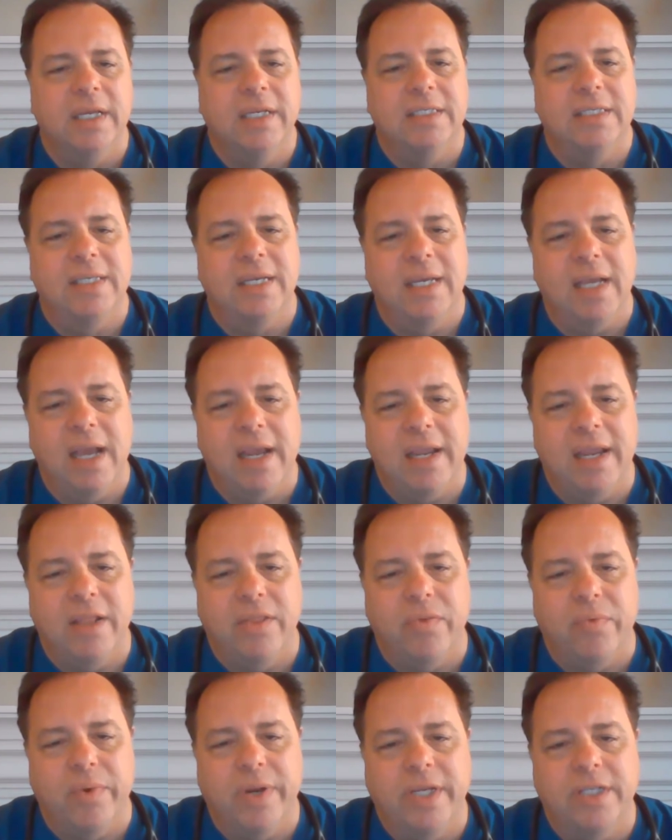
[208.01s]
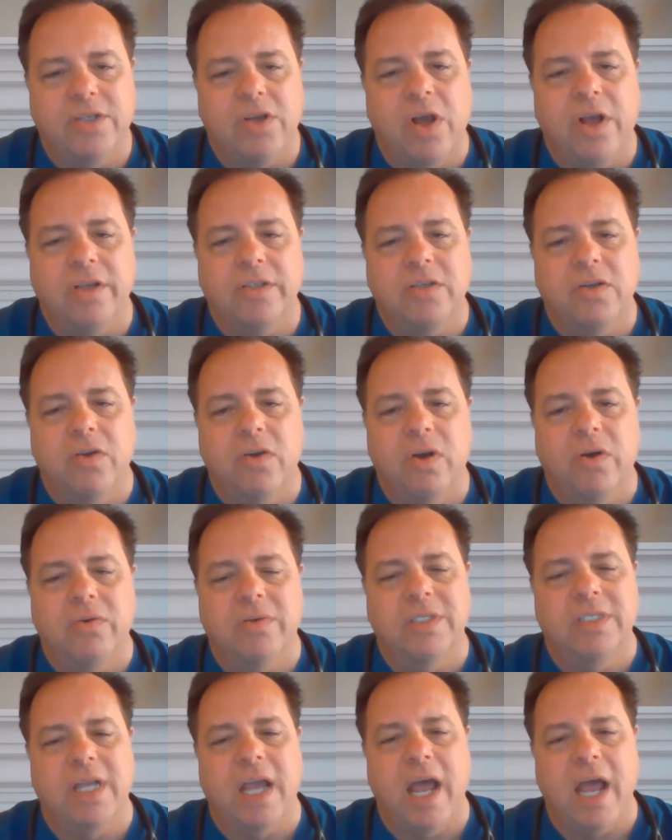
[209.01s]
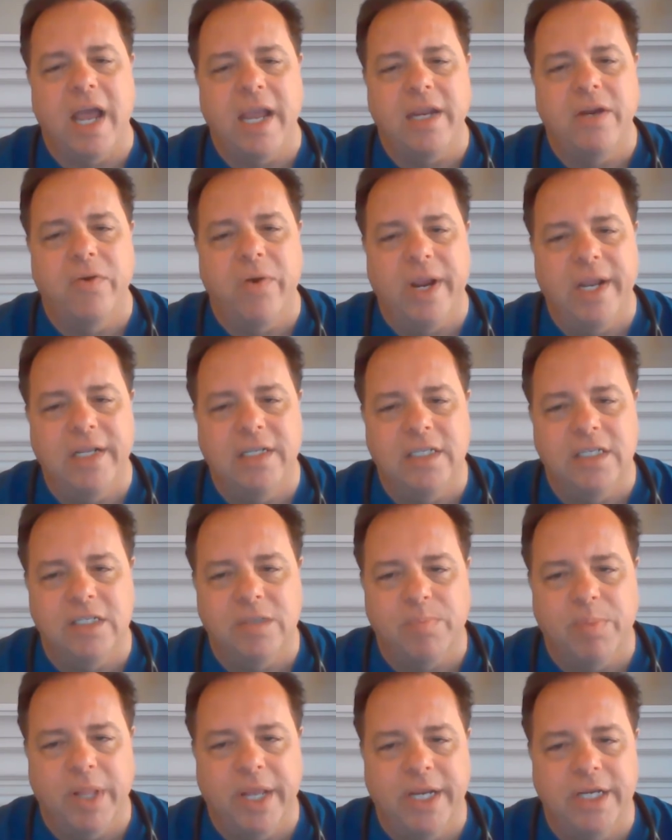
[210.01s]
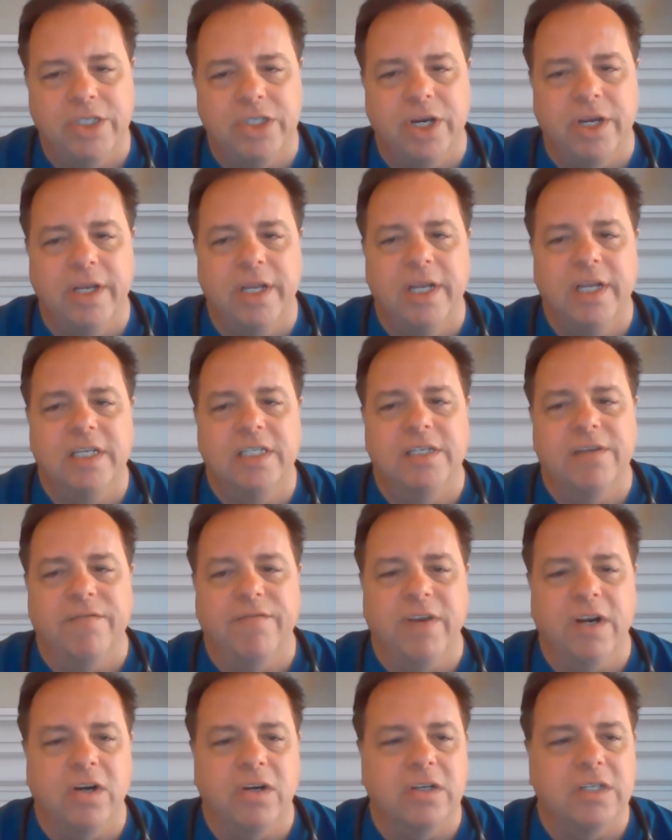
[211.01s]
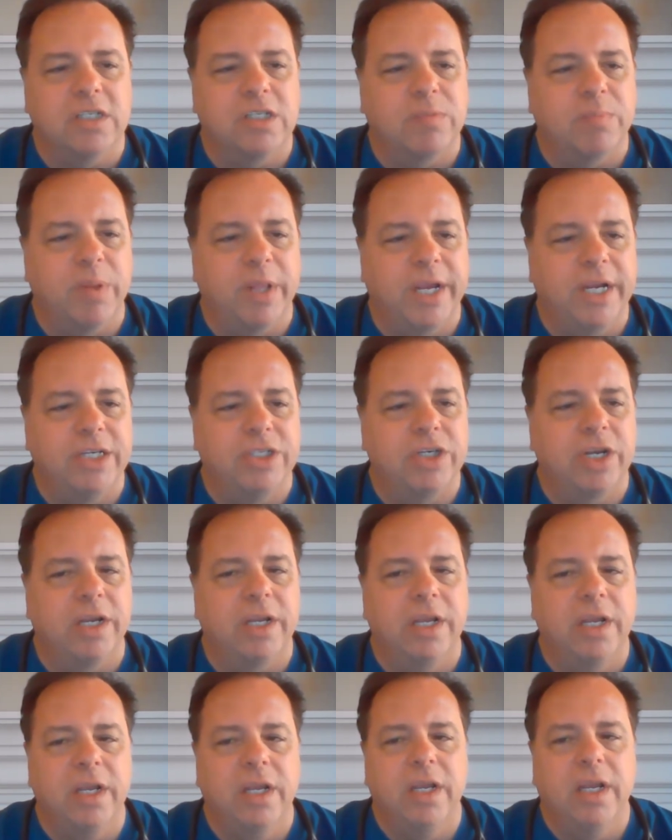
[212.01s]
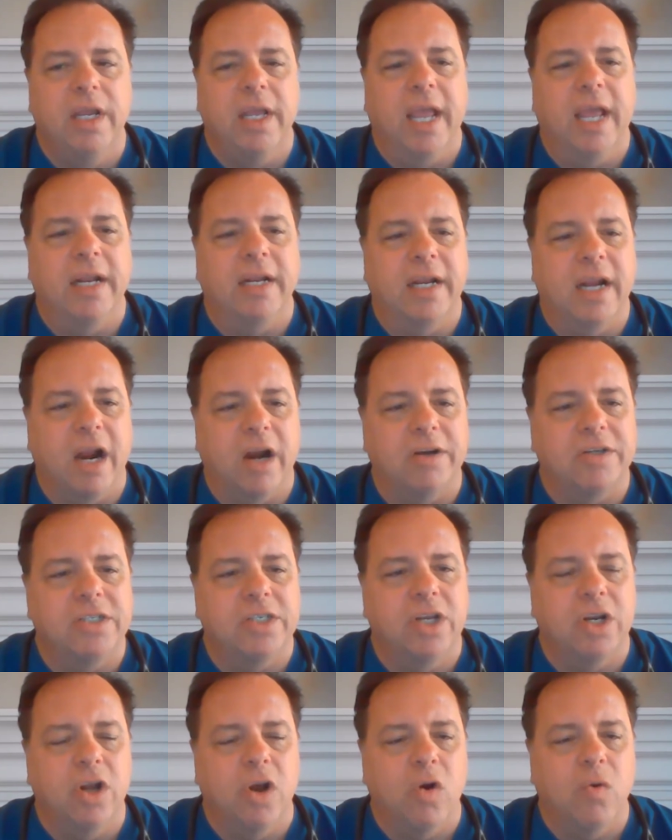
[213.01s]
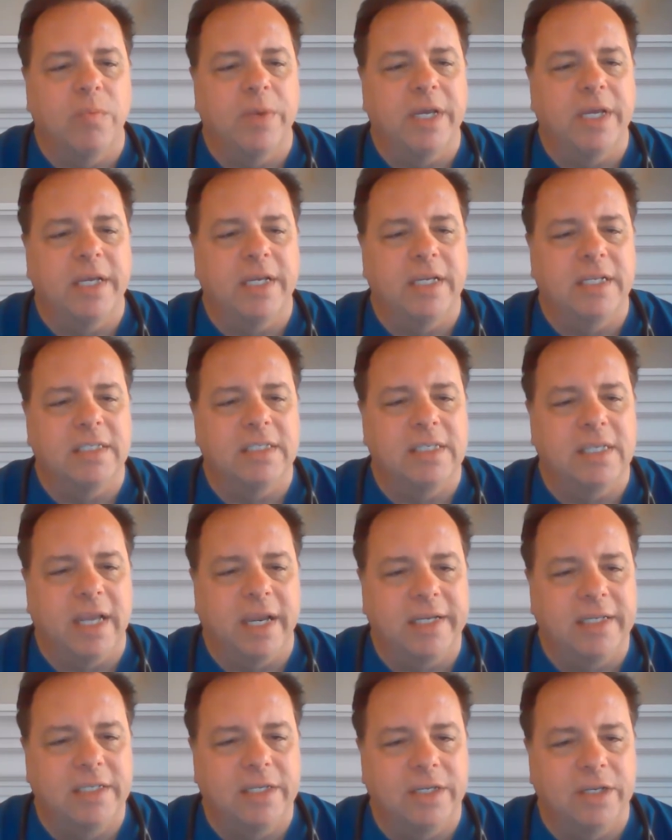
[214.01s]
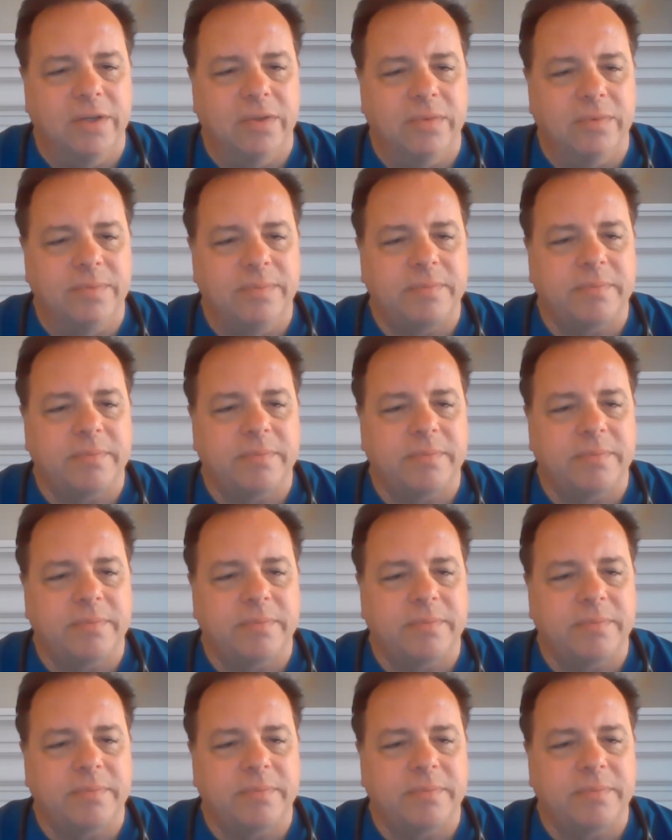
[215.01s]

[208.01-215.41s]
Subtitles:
CIN3 is also known as high-grade dysplasia, severe dysplasia, and carcinoma in situ.